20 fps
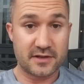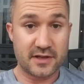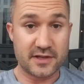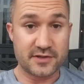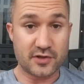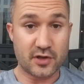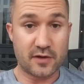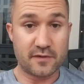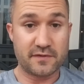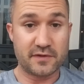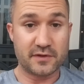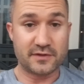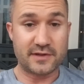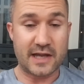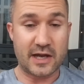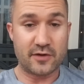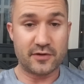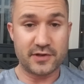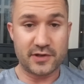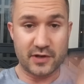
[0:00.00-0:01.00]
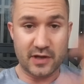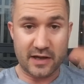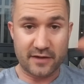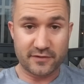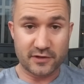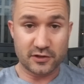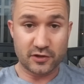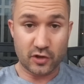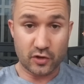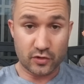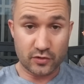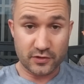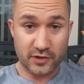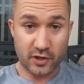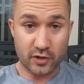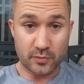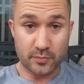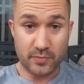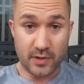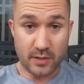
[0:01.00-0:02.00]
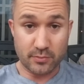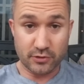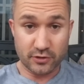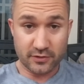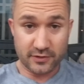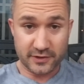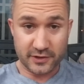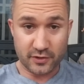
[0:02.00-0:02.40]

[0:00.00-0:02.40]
is all filled out and you have your little own little bubble,